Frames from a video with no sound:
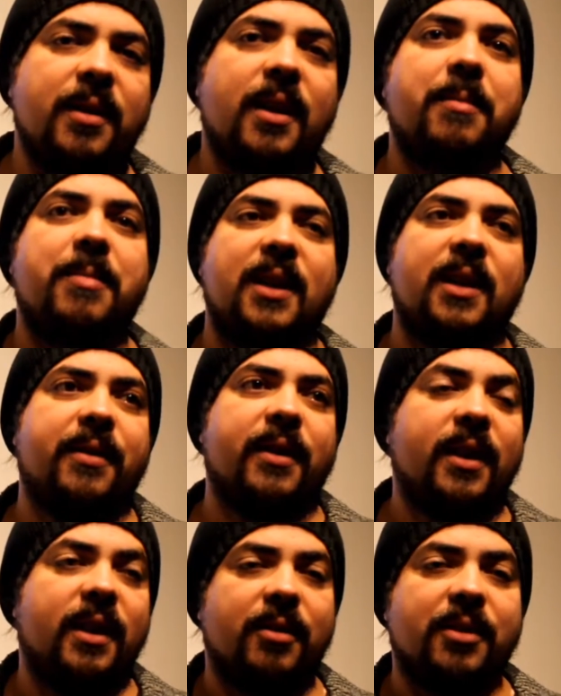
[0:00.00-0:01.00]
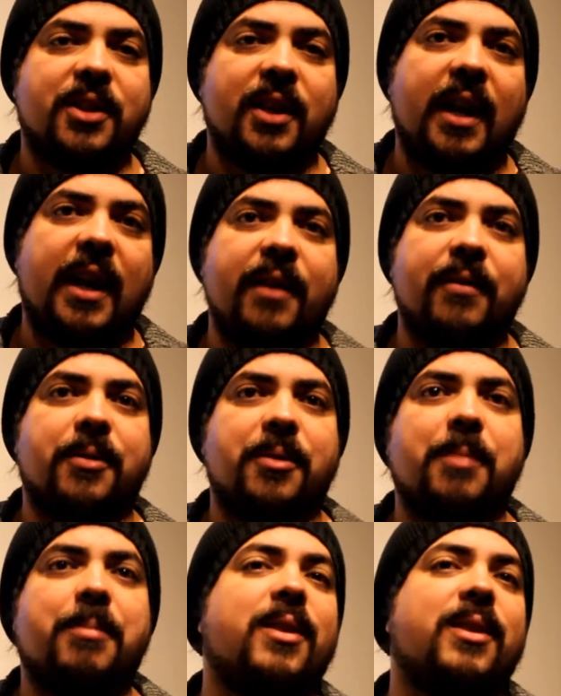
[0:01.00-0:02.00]
I've been living here in Shanghai
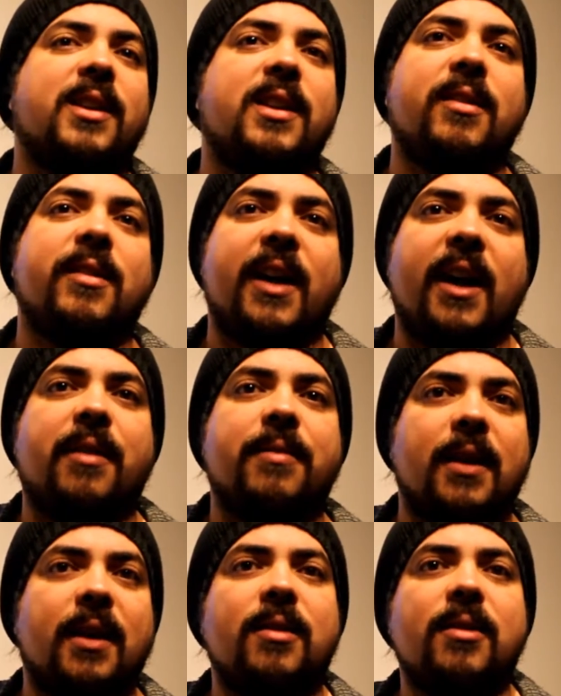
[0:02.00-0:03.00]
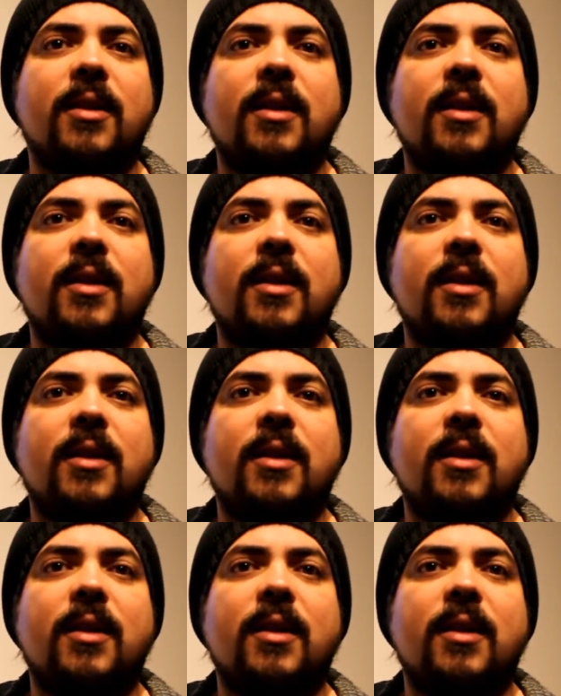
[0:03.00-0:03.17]
for about a year and a half now.